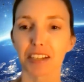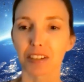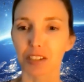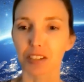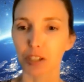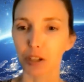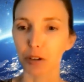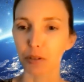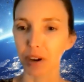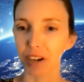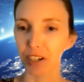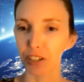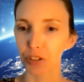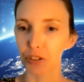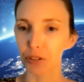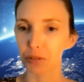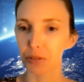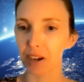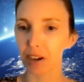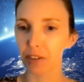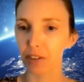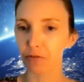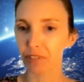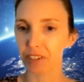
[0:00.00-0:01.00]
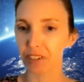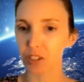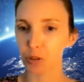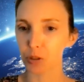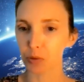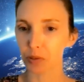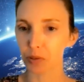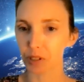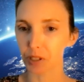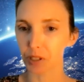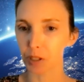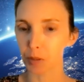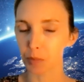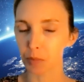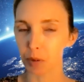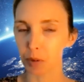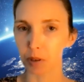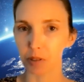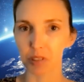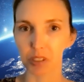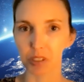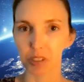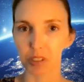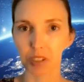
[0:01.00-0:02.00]
So I do have resources
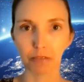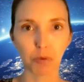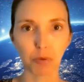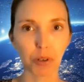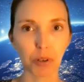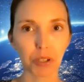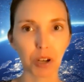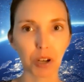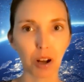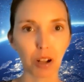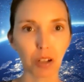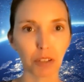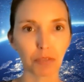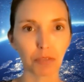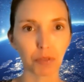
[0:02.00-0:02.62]
posted for y'all.